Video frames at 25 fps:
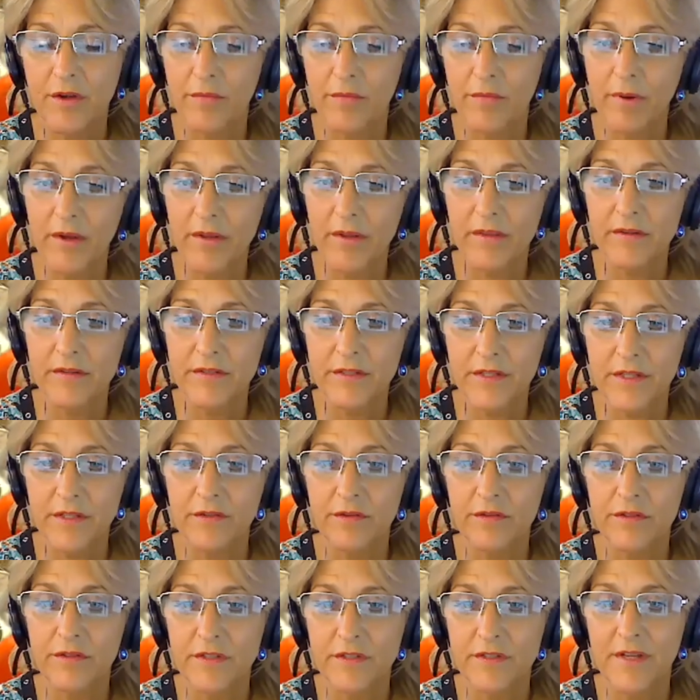Python
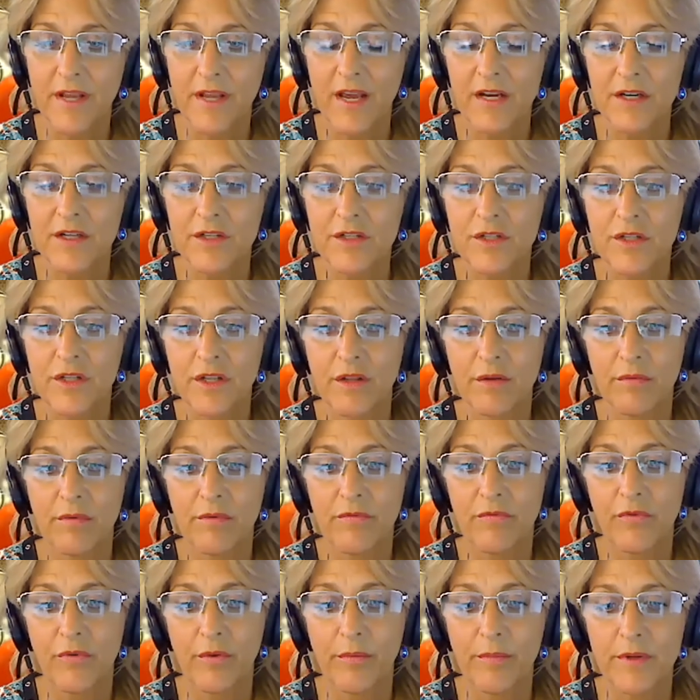Signals is actually a
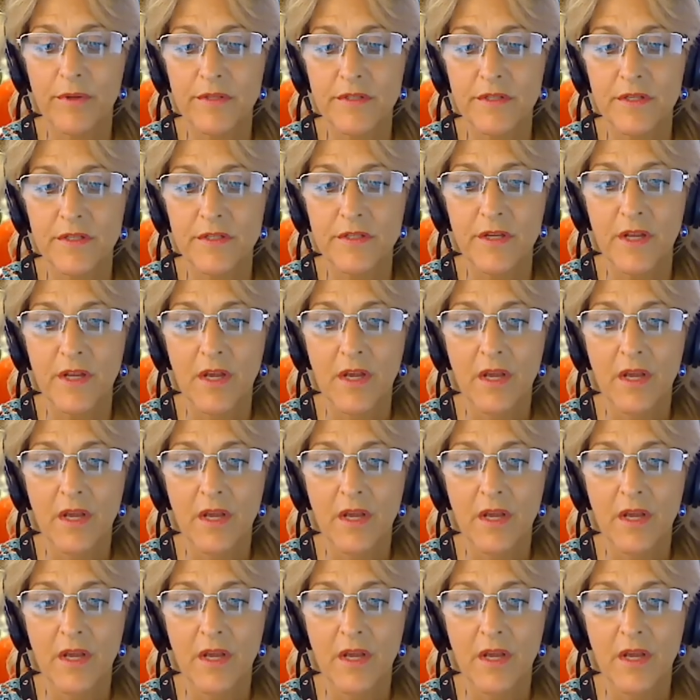referral business.